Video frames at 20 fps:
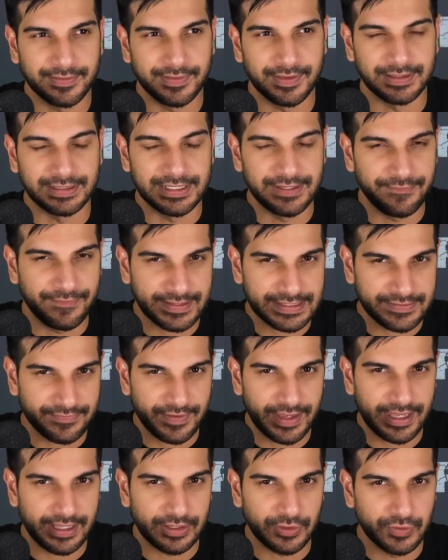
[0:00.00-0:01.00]
the defensive
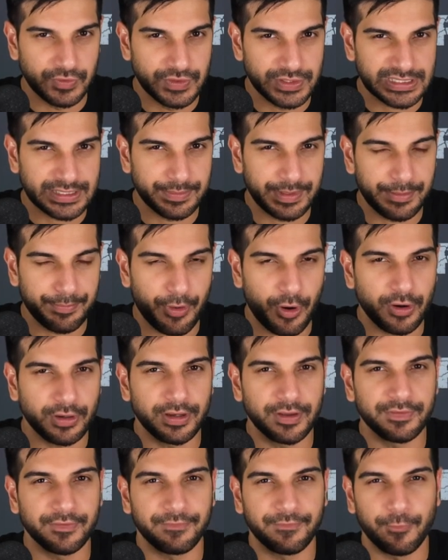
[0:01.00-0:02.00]
end who used to be a
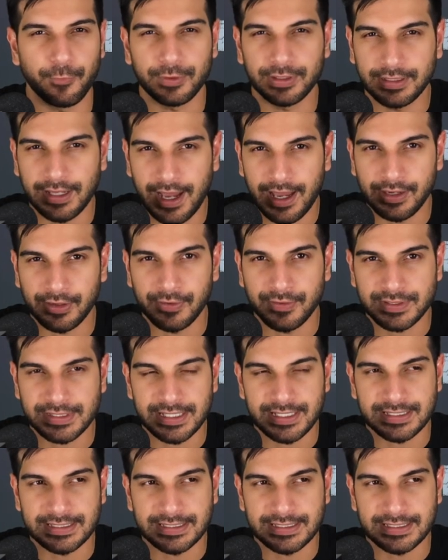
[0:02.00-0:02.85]
part of the 49ers,